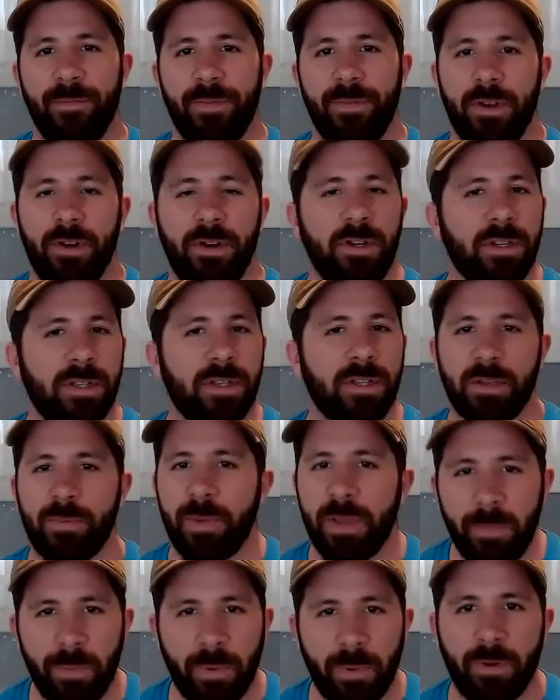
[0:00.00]
they're just nice
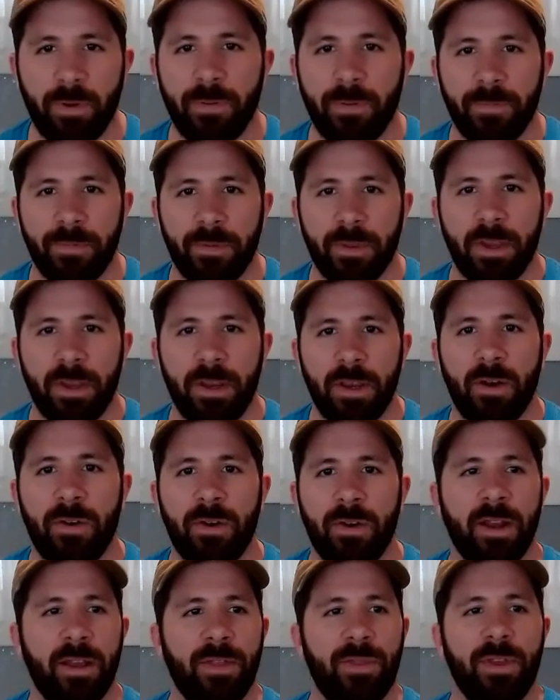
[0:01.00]
people, you know?
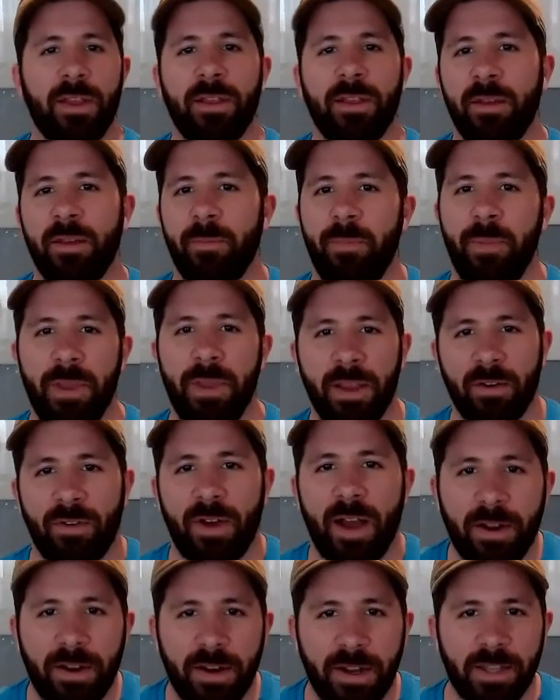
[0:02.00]
And I think like being
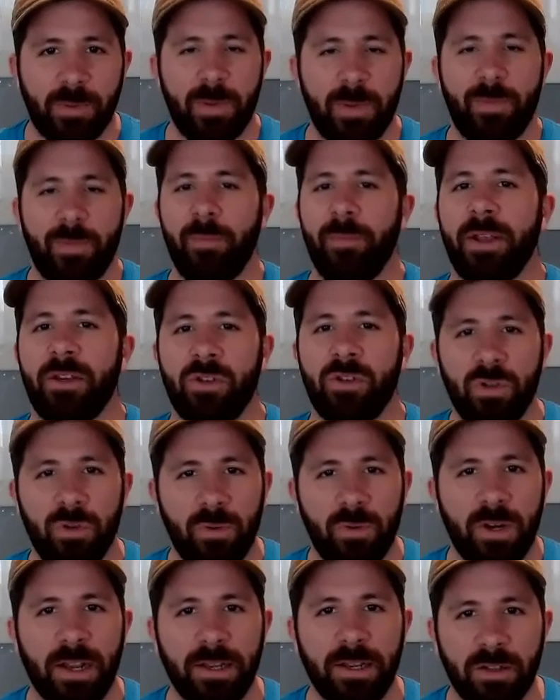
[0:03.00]
around nice people makes you a
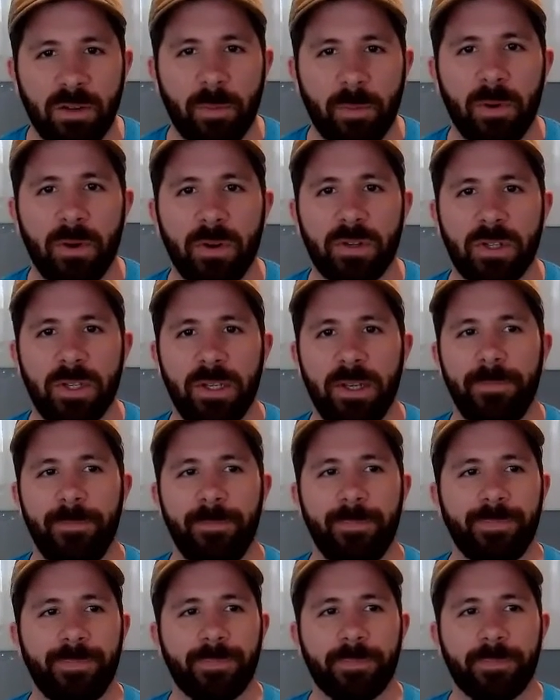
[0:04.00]
nicer person.